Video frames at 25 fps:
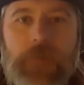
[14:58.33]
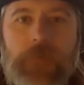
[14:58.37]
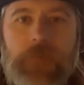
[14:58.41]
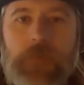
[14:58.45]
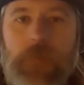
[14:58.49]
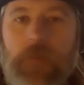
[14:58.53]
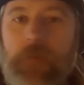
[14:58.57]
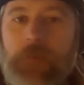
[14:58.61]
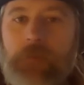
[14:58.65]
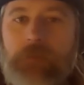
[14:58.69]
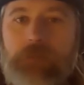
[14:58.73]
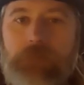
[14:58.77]

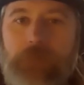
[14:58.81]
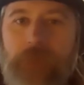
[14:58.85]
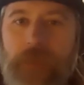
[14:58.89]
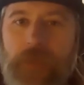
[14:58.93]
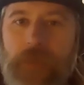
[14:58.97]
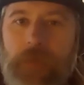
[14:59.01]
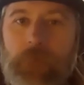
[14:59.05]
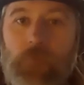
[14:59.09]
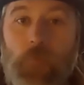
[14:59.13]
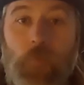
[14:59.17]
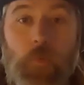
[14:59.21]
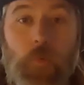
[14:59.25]
and it
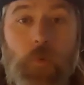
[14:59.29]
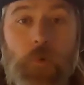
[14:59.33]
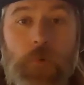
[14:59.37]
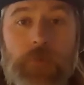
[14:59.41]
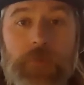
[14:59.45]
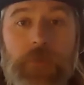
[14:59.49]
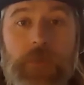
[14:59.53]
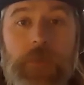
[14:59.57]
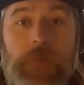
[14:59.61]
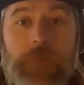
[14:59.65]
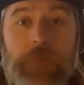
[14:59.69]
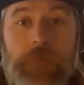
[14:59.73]
make a
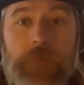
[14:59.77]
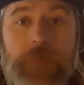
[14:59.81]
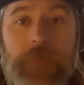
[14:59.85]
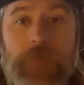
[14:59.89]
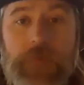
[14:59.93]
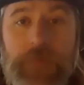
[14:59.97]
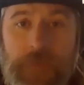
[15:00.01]
world of difference,